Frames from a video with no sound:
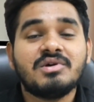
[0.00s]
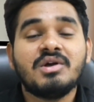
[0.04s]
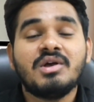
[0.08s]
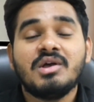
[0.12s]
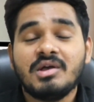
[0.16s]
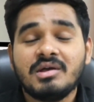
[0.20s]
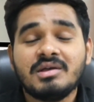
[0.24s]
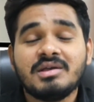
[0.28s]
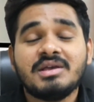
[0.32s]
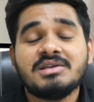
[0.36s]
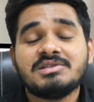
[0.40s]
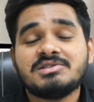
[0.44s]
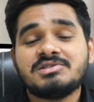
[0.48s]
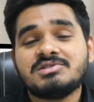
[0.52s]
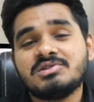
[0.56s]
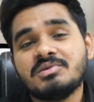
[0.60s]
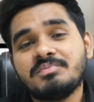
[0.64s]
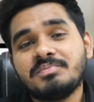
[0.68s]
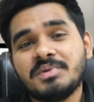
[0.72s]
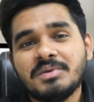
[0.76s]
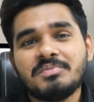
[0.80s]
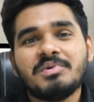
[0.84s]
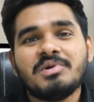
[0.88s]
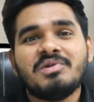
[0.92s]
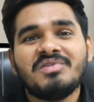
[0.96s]
So
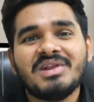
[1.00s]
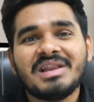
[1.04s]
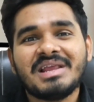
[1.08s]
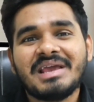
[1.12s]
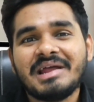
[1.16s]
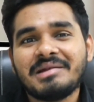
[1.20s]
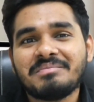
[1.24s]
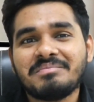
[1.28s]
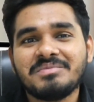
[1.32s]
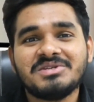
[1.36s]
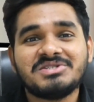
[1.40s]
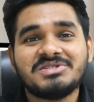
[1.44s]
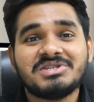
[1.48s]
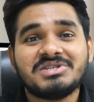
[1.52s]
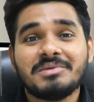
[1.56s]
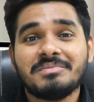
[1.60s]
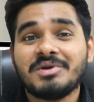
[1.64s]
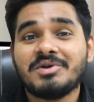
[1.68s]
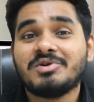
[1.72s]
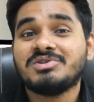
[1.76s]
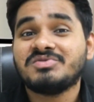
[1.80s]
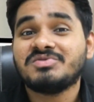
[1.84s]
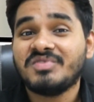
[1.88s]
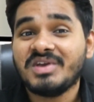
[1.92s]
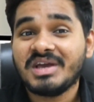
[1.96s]
yes, people will get
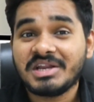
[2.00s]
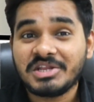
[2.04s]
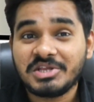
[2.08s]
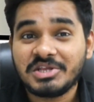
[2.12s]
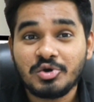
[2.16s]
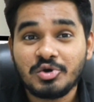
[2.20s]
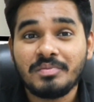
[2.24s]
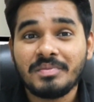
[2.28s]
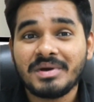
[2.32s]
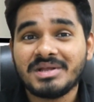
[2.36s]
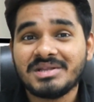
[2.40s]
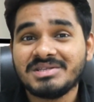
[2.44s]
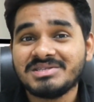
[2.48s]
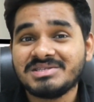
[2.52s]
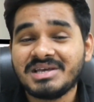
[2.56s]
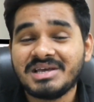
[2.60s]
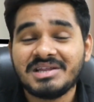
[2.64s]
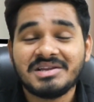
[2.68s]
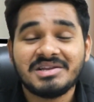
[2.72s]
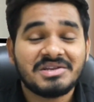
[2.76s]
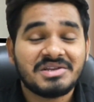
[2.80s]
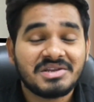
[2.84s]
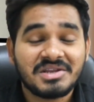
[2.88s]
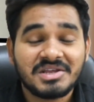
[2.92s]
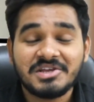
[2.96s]
mistakes because we are
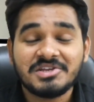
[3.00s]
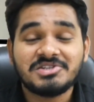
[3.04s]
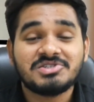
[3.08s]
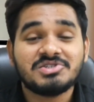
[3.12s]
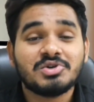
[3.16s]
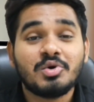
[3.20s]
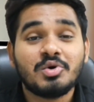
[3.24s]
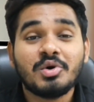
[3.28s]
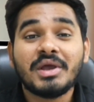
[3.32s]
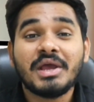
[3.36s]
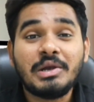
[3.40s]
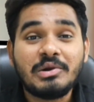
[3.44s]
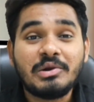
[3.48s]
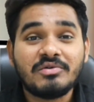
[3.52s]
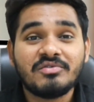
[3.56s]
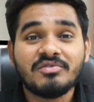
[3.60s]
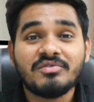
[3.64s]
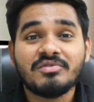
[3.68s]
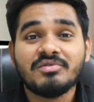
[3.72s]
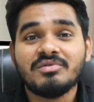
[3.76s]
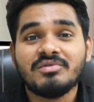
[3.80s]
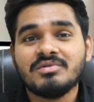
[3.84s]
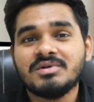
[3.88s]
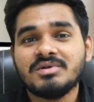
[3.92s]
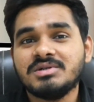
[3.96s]
humans and it's
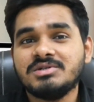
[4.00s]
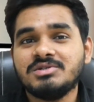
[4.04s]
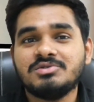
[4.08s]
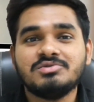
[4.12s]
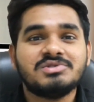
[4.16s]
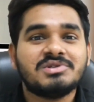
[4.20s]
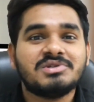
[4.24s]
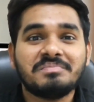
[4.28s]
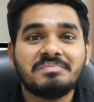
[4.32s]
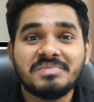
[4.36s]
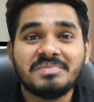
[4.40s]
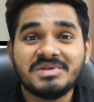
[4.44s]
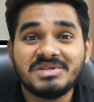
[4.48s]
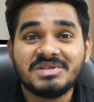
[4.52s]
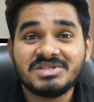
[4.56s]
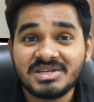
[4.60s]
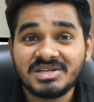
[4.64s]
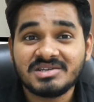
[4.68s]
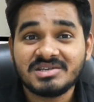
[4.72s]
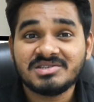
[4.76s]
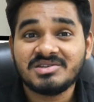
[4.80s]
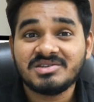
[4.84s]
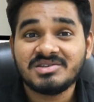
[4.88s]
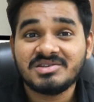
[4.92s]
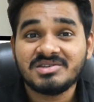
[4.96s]
okay to do some
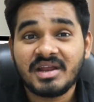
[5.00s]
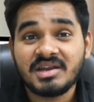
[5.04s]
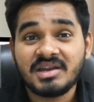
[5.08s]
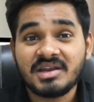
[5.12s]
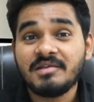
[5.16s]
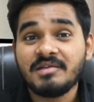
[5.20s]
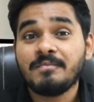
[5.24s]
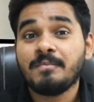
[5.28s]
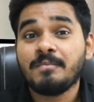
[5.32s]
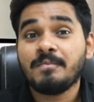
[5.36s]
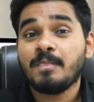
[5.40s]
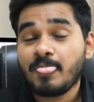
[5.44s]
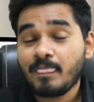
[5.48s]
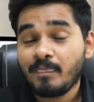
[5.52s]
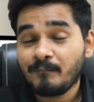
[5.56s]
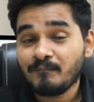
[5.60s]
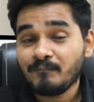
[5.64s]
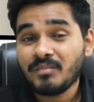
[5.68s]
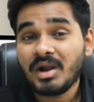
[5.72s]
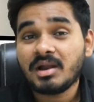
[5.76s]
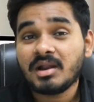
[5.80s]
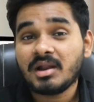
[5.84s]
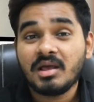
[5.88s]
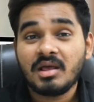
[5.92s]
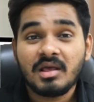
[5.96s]
mistakes in writing,
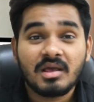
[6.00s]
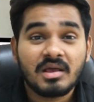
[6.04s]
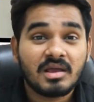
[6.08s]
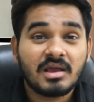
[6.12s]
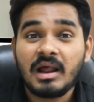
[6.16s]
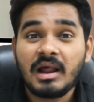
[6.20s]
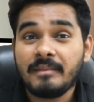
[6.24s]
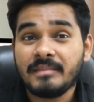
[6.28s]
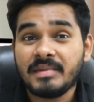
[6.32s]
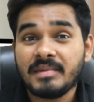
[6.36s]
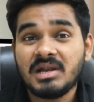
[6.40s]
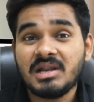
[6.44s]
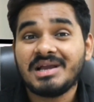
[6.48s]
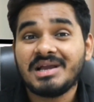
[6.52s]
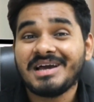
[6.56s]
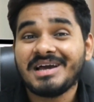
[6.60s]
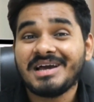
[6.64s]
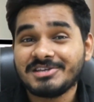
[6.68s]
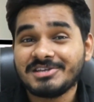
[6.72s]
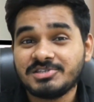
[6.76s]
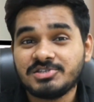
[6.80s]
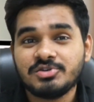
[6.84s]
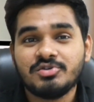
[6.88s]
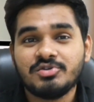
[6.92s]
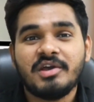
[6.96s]
but
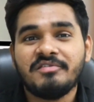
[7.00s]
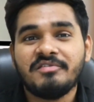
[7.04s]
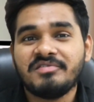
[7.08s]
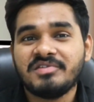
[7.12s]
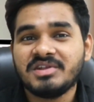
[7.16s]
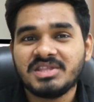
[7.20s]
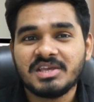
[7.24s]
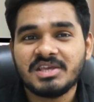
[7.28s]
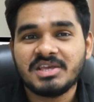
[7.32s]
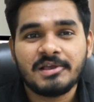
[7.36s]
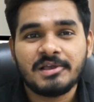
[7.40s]
Grammarly corrects you